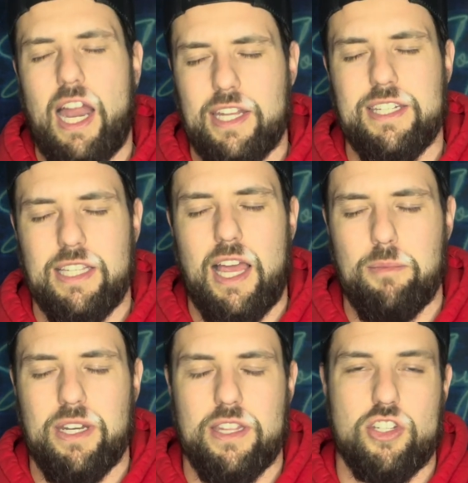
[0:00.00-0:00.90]
of D
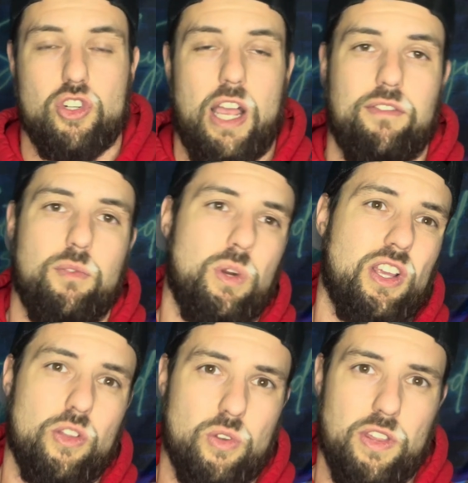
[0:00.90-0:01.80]
linemen in this draft. We didn't
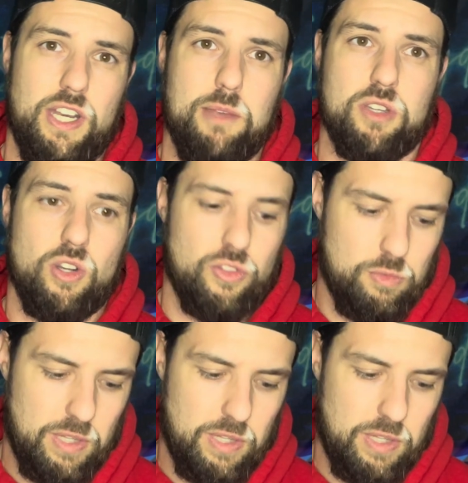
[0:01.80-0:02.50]
go through all the names. I'll go through them